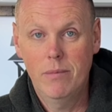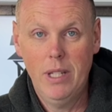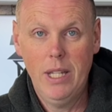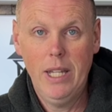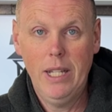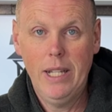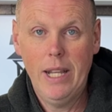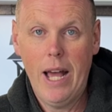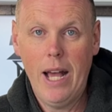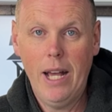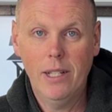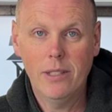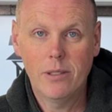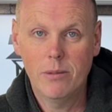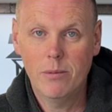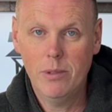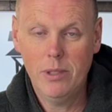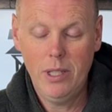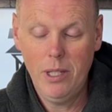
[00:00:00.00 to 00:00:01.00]
it dies
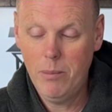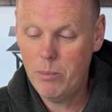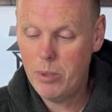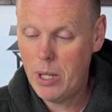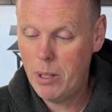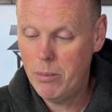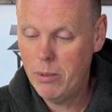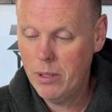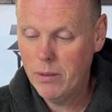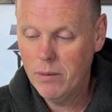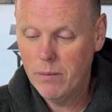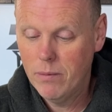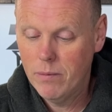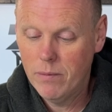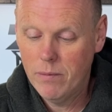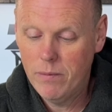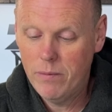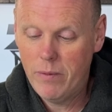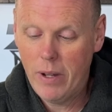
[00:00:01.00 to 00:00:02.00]
within probably
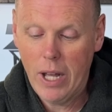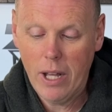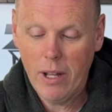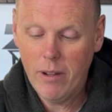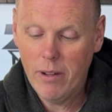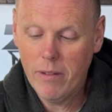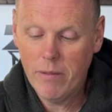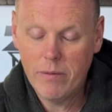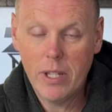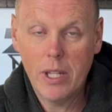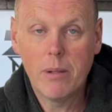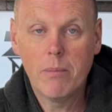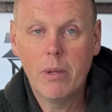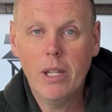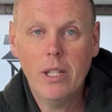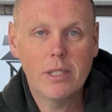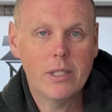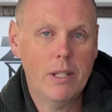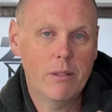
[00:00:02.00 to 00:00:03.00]
5-10
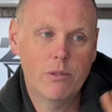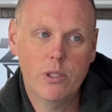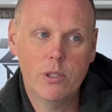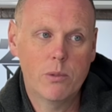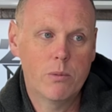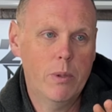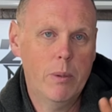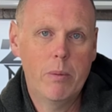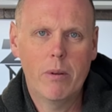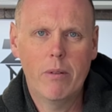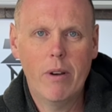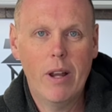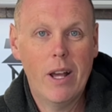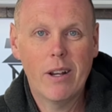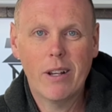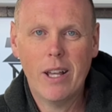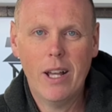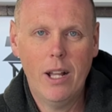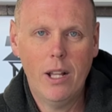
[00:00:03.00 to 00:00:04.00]
minutes. I was just ripping
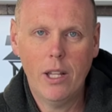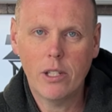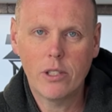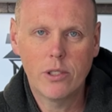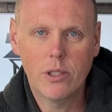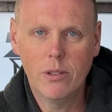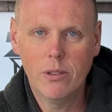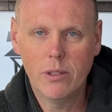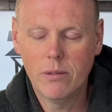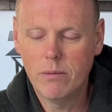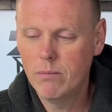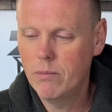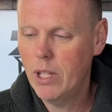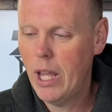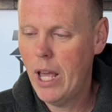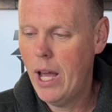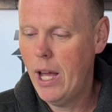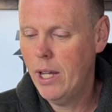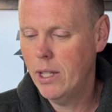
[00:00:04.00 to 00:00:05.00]
around, kind of like showing the
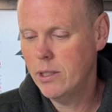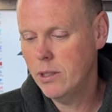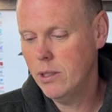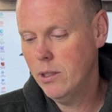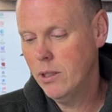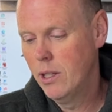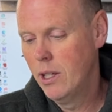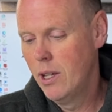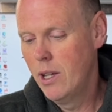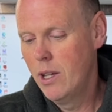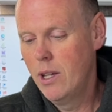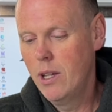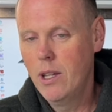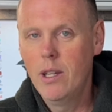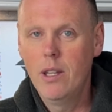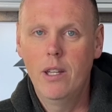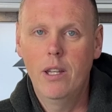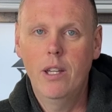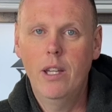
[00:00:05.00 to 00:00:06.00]
guys, and
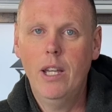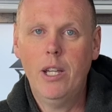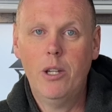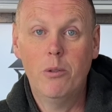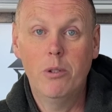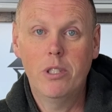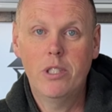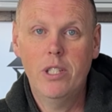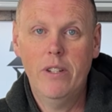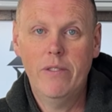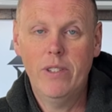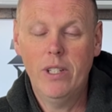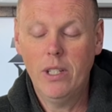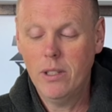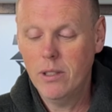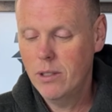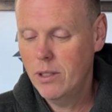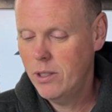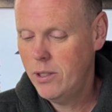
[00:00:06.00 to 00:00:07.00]
it quit shifting.
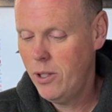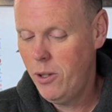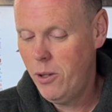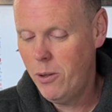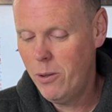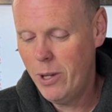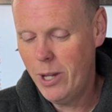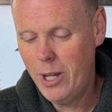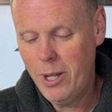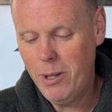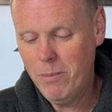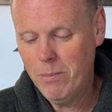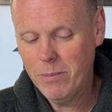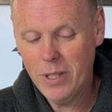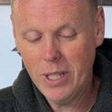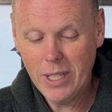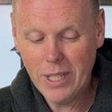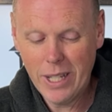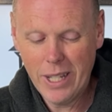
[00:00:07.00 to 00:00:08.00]
So
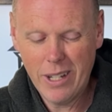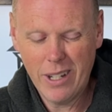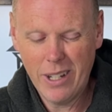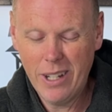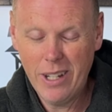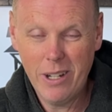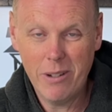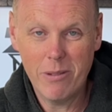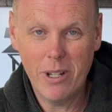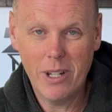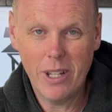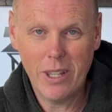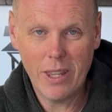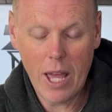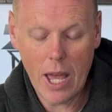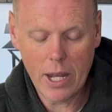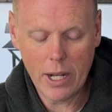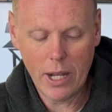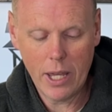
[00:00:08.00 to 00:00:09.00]
didn't get any running
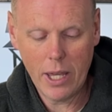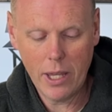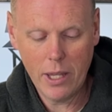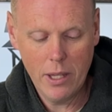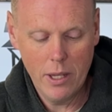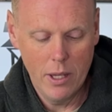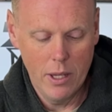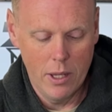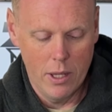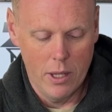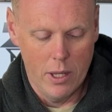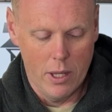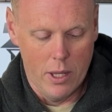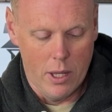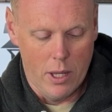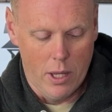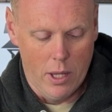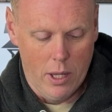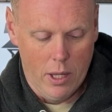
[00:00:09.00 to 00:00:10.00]
that day.
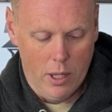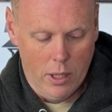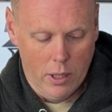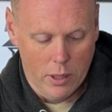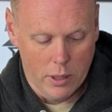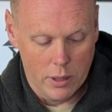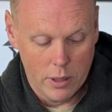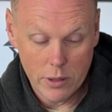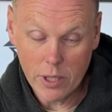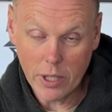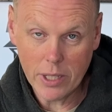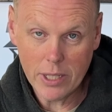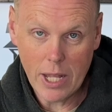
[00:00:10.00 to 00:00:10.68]
Took a